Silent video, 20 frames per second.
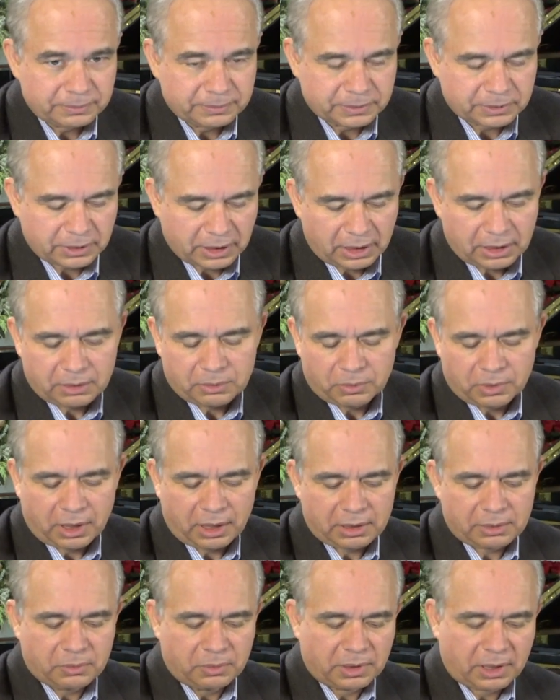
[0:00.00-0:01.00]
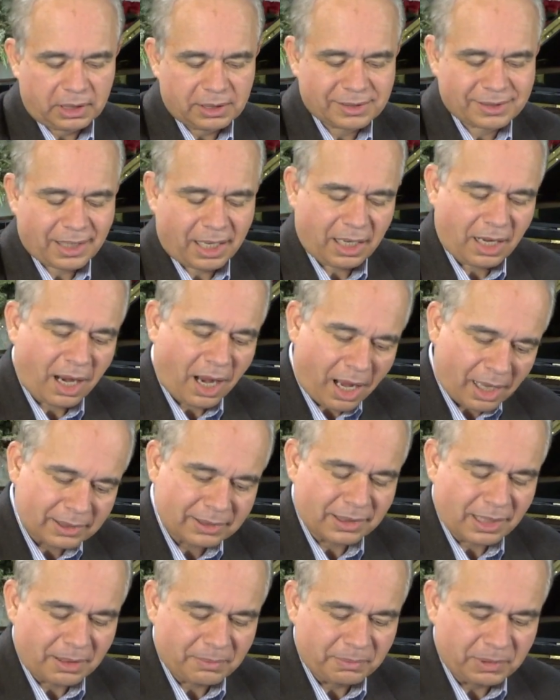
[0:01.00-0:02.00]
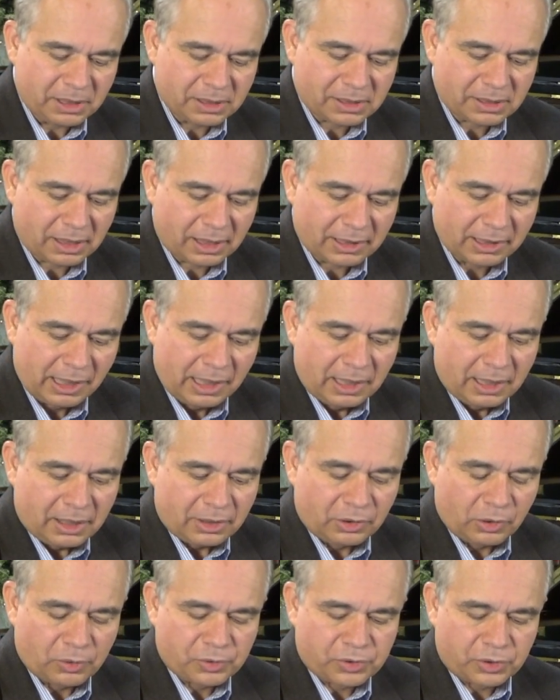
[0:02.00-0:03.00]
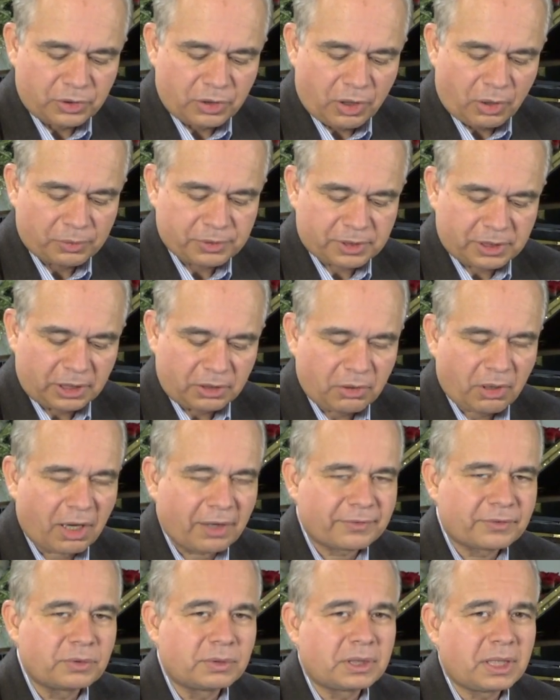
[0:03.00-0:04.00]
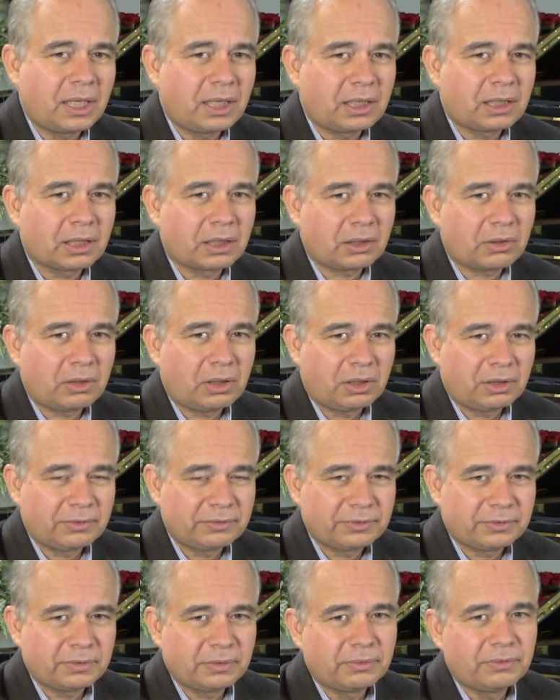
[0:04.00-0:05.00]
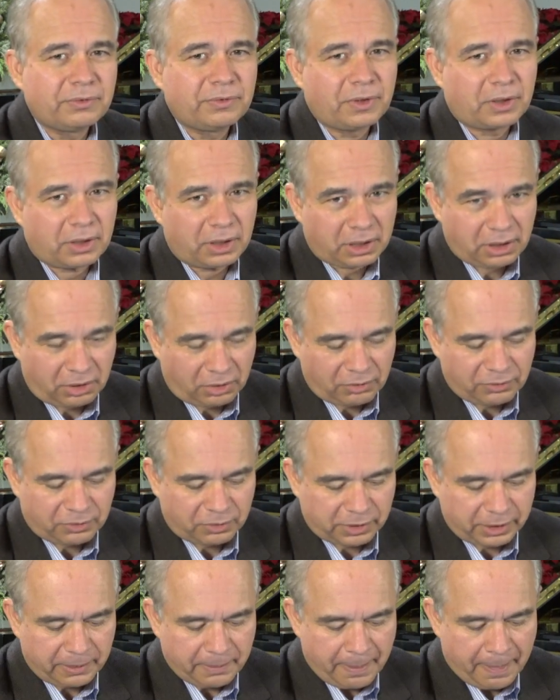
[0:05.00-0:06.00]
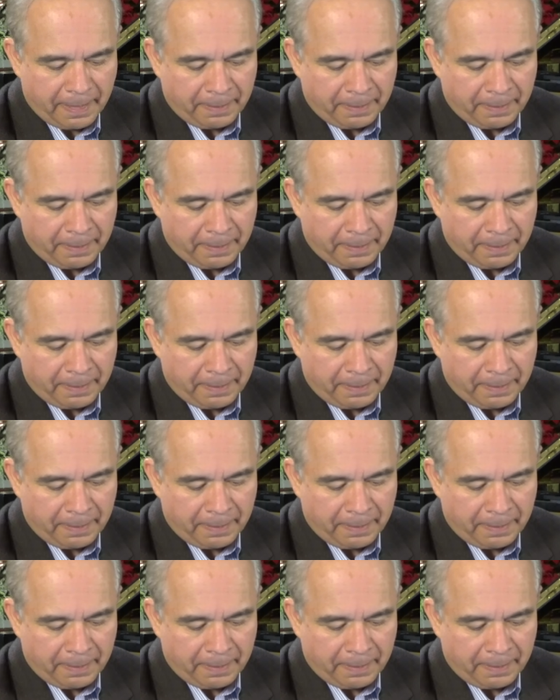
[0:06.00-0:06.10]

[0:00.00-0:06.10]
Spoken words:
Okay? When I say hot, that means that those are notes that you have to take care of very carefully.